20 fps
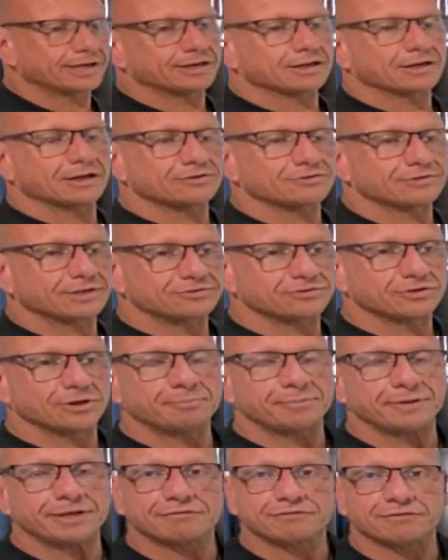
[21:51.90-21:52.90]
kilos. That's
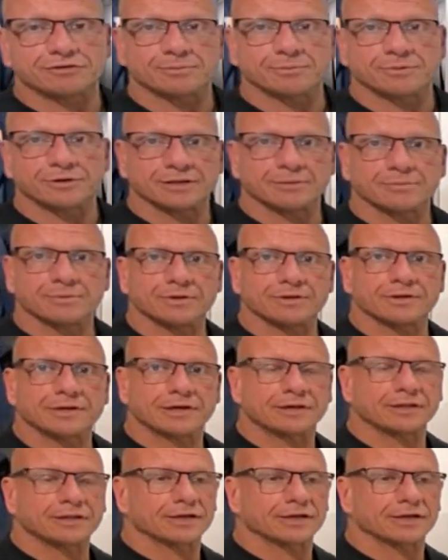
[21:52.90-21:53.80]
not big for a bodybuilder.